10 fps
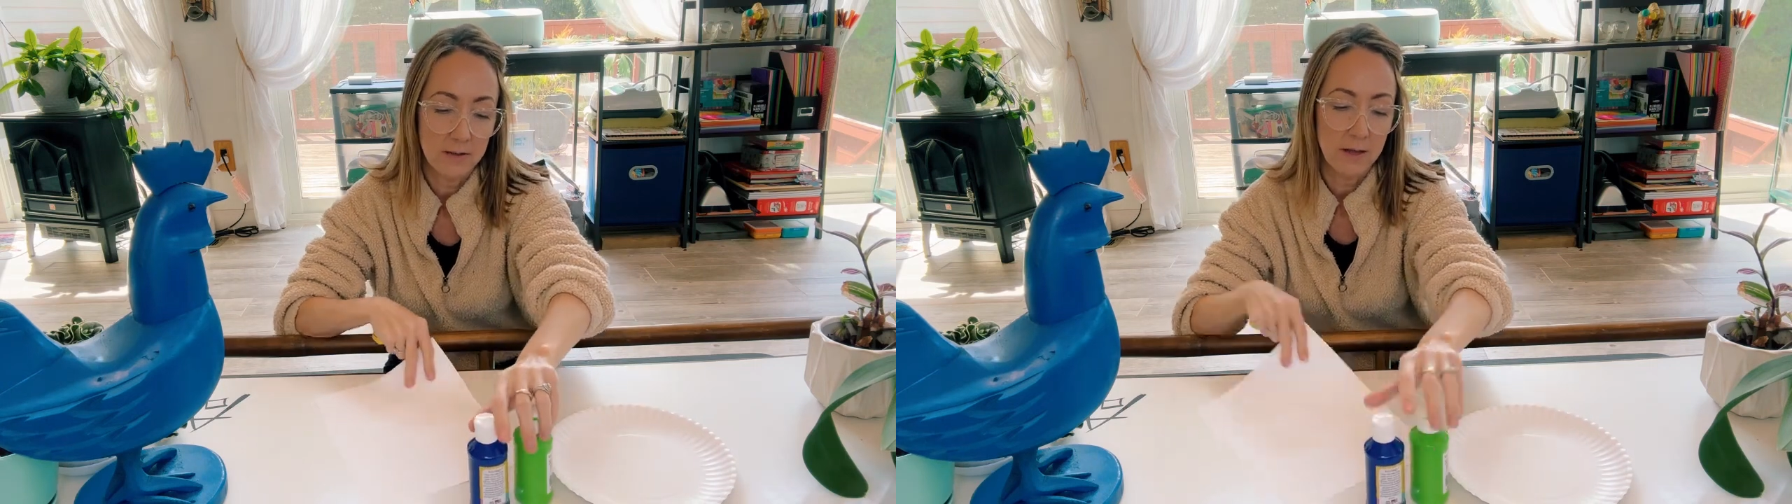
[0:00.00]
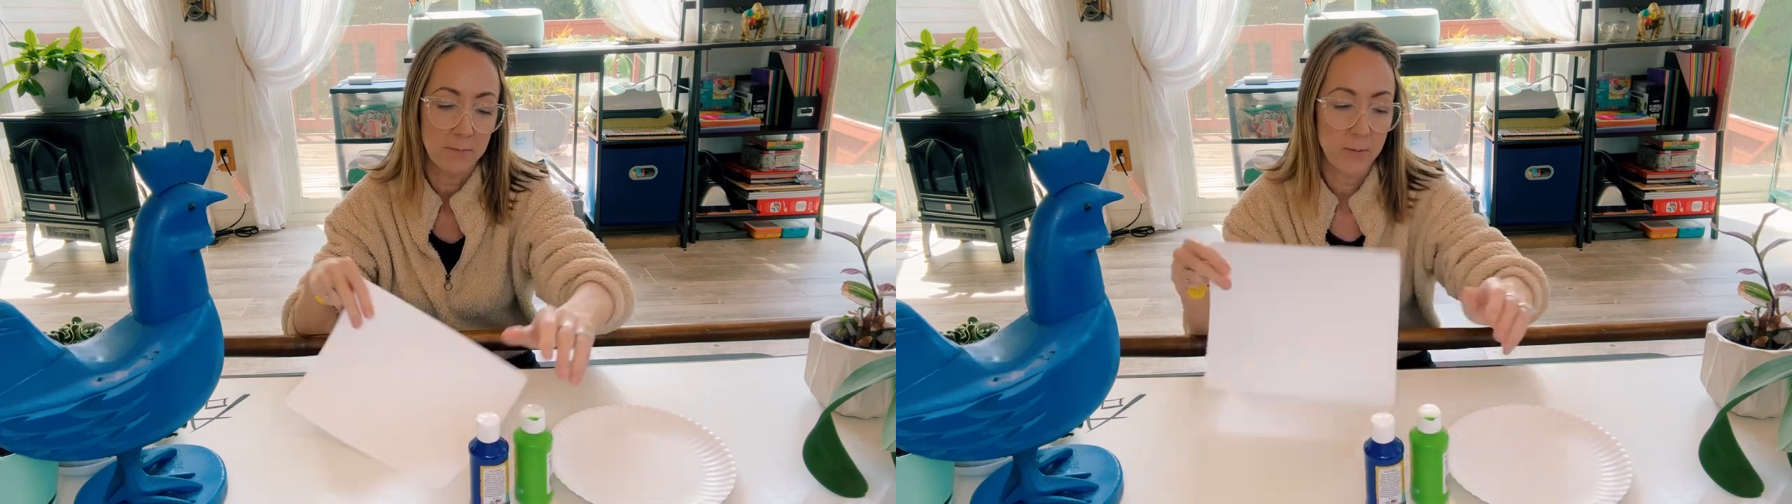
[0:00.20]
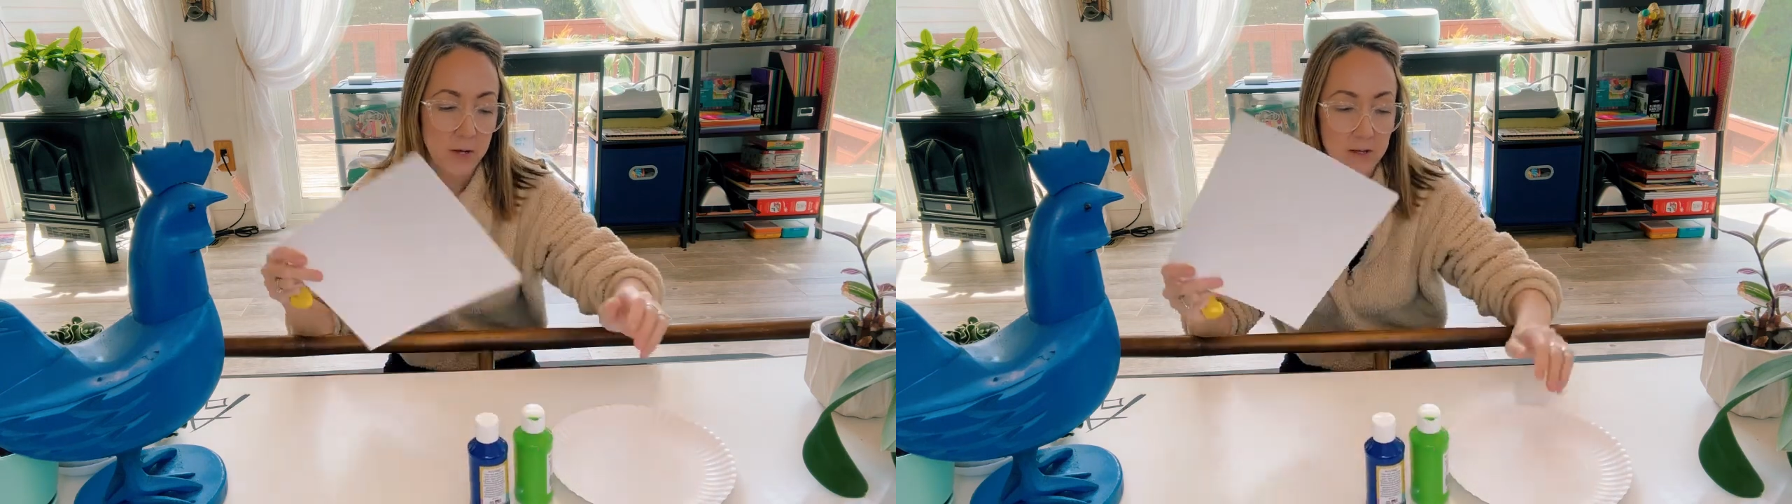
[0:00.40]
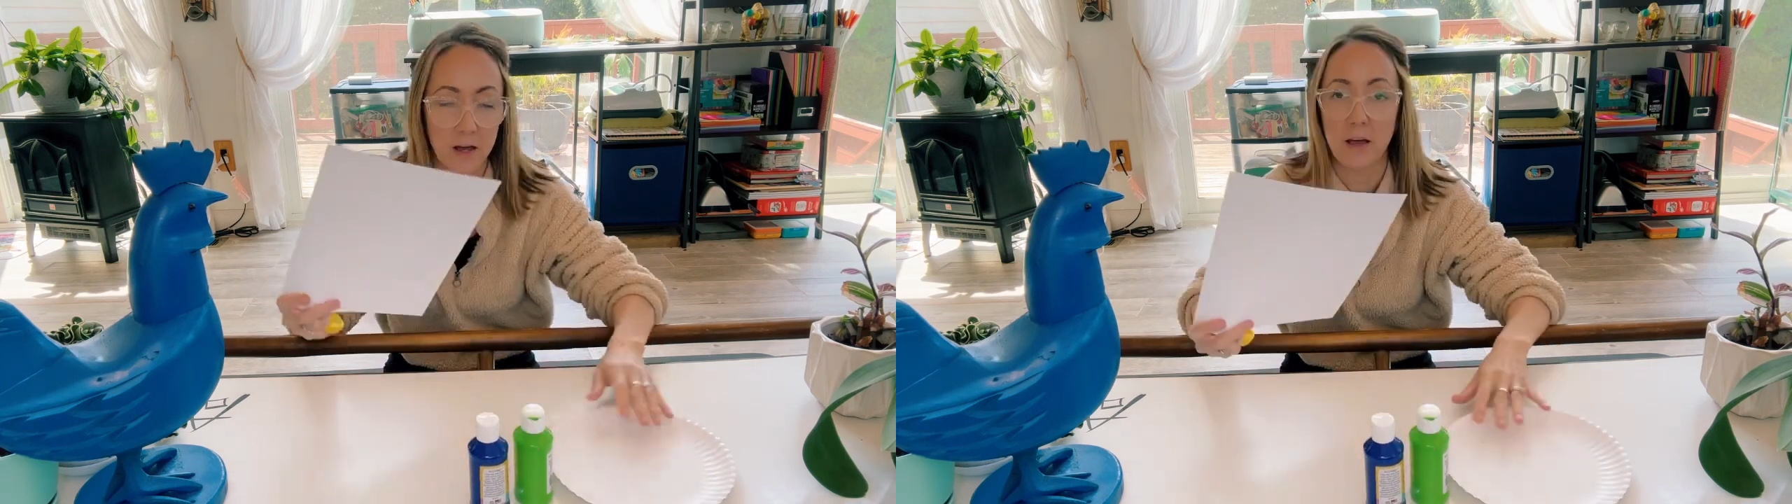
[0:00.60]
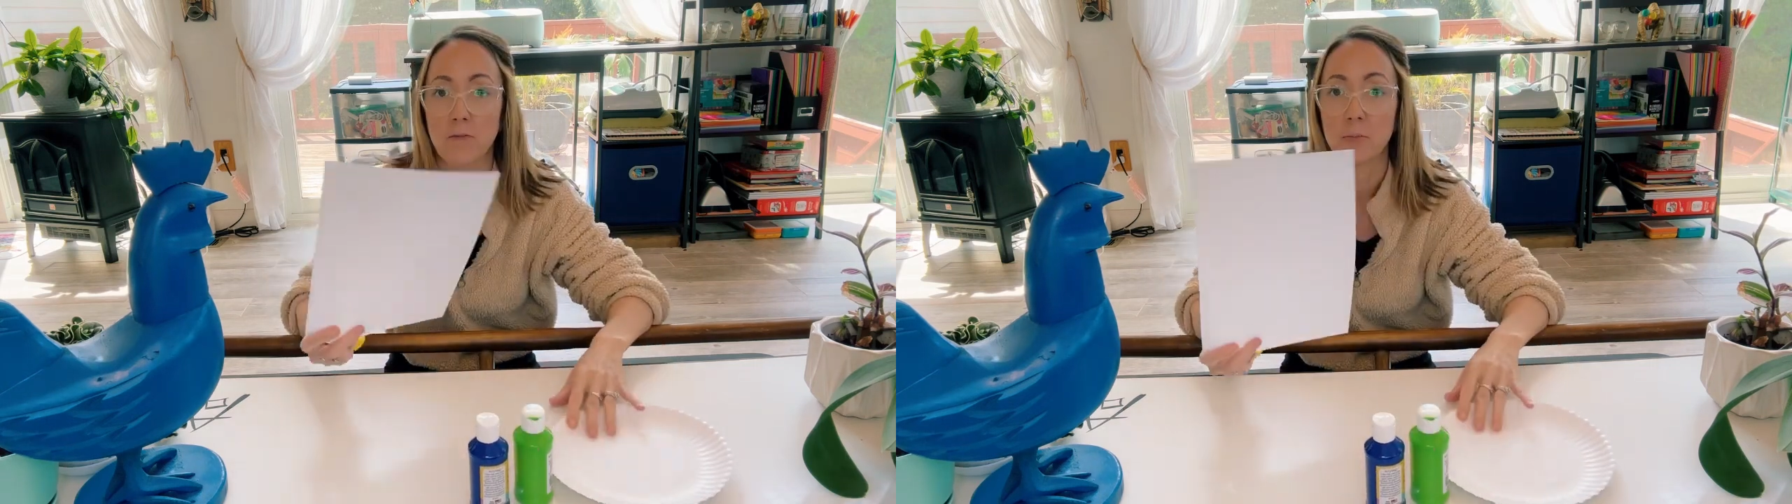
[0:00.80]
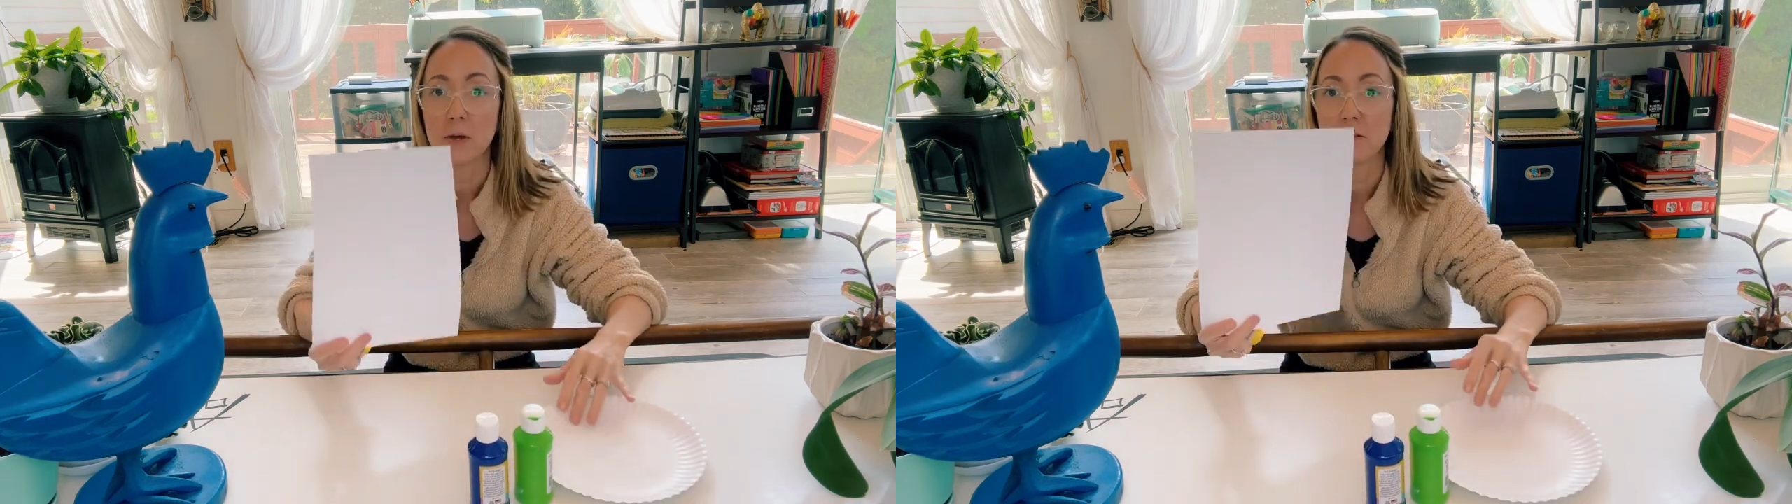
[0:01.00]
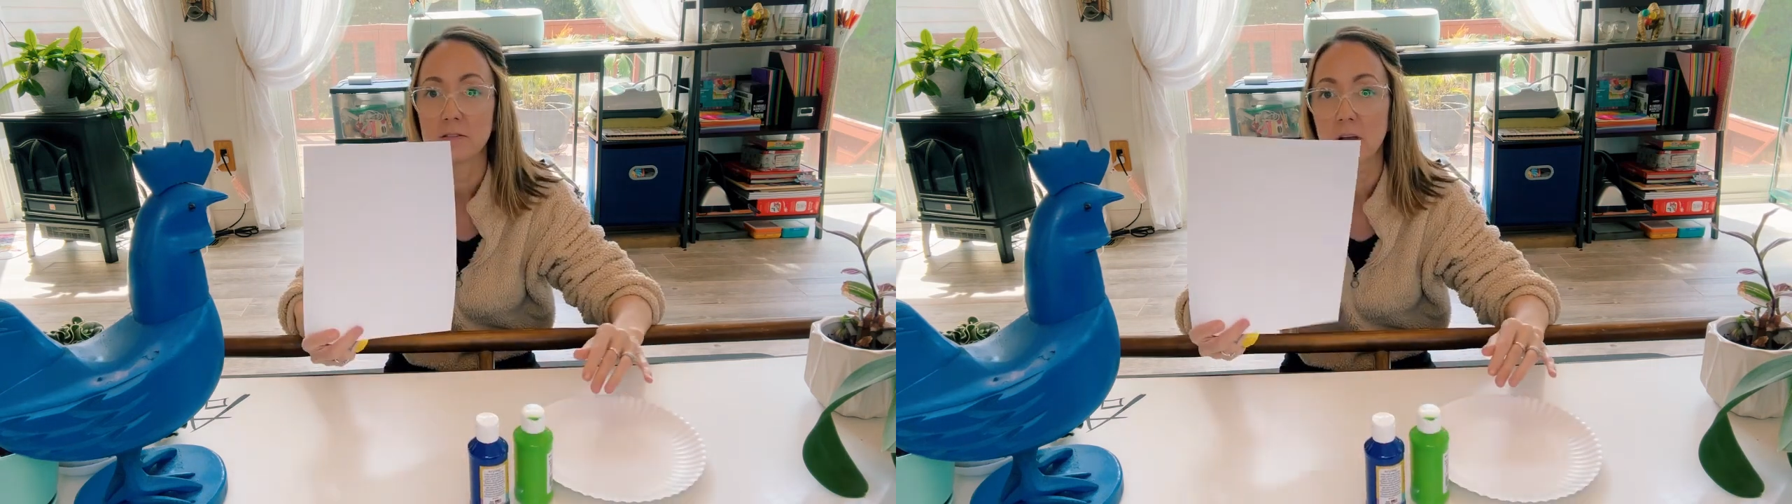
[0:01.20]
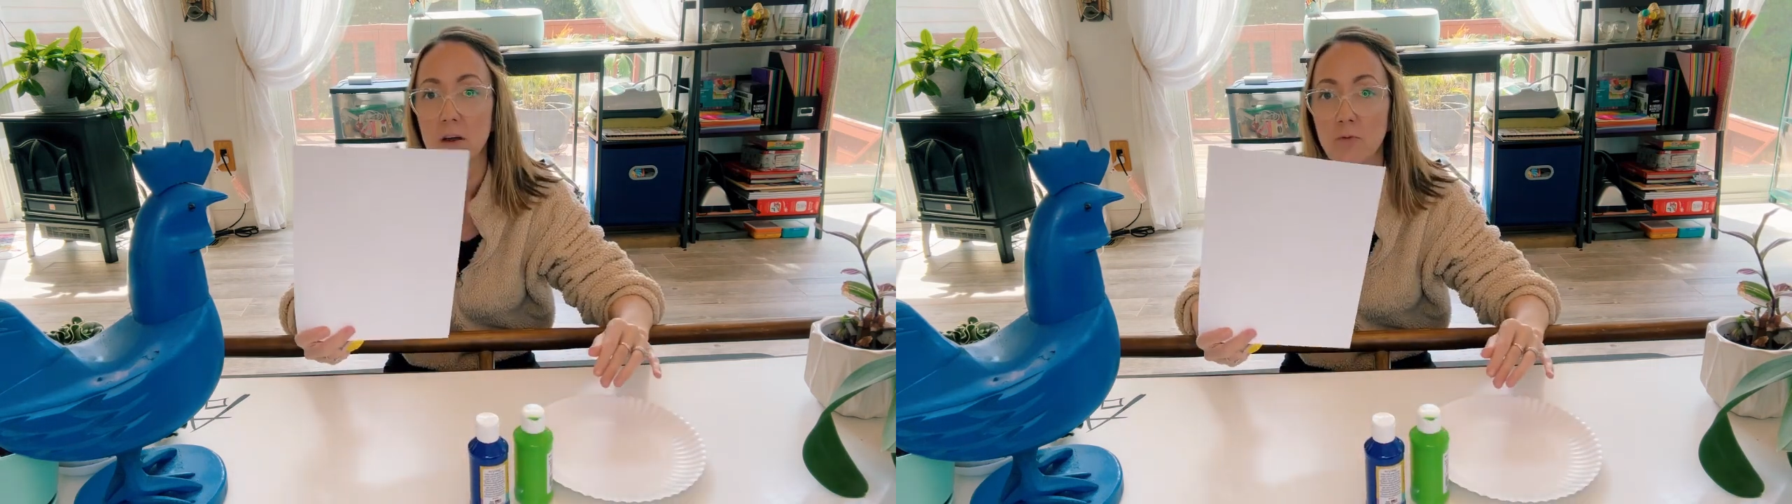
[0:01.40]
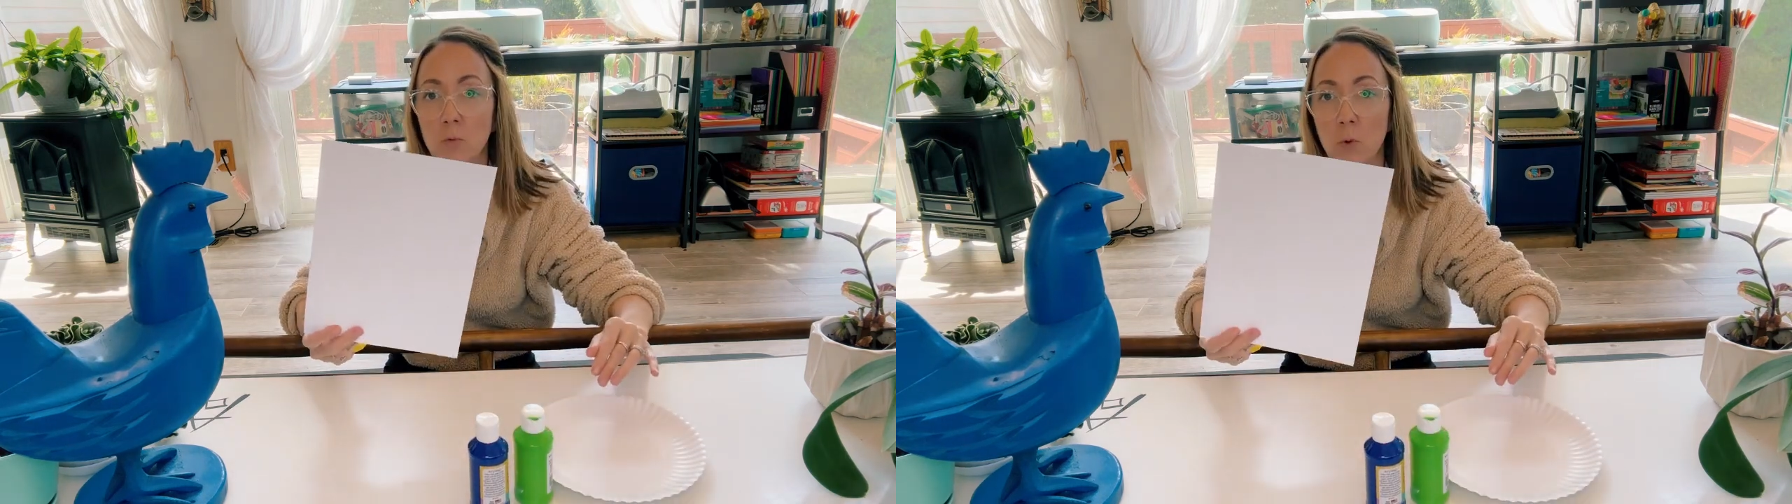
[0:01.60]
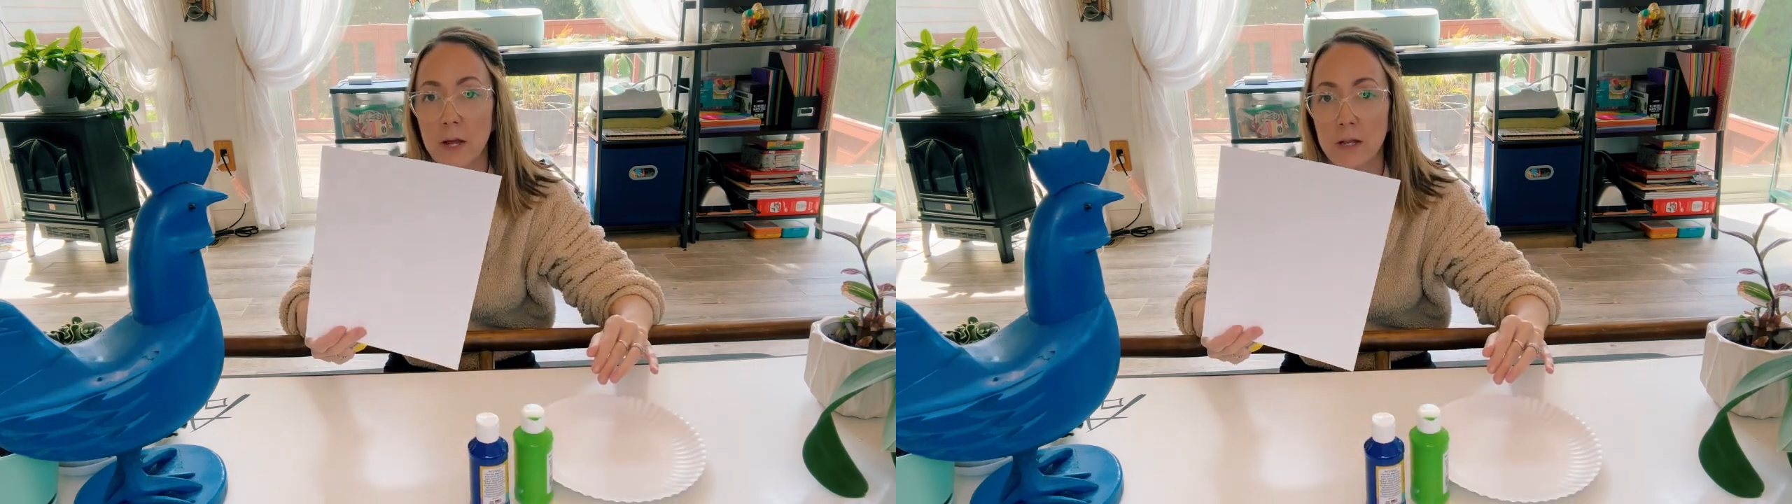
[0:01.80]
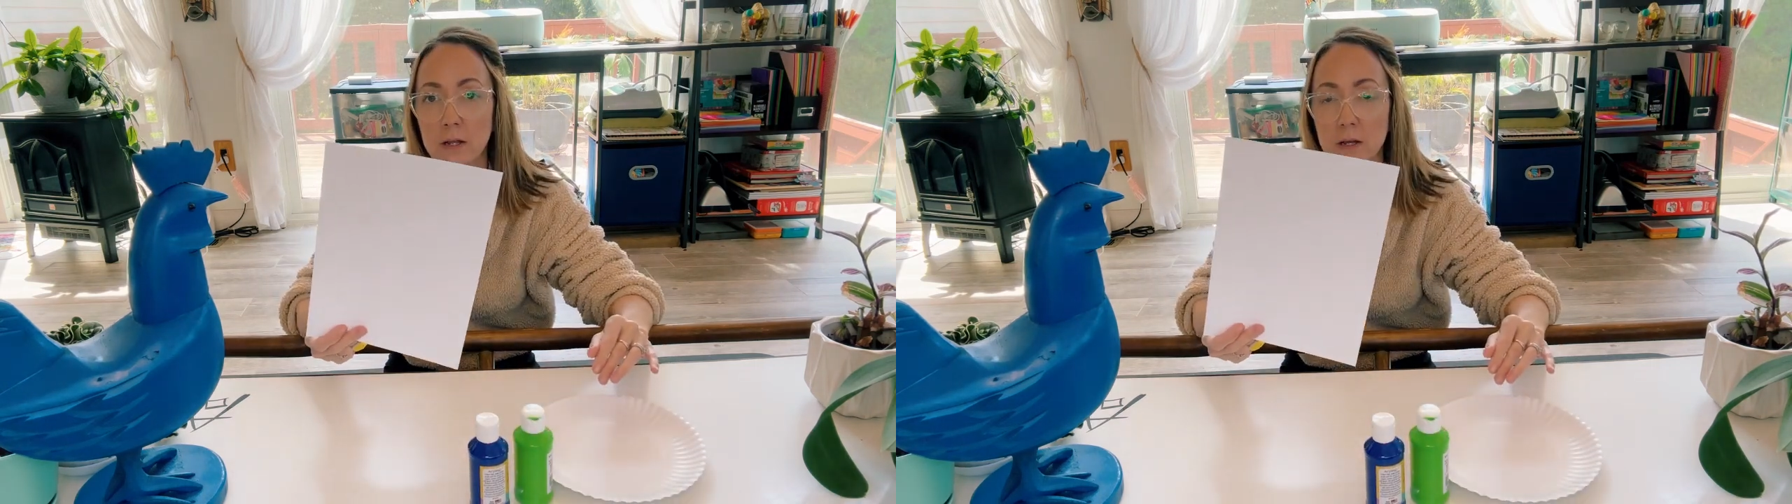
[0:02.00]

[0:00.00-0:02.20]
I have a piece of white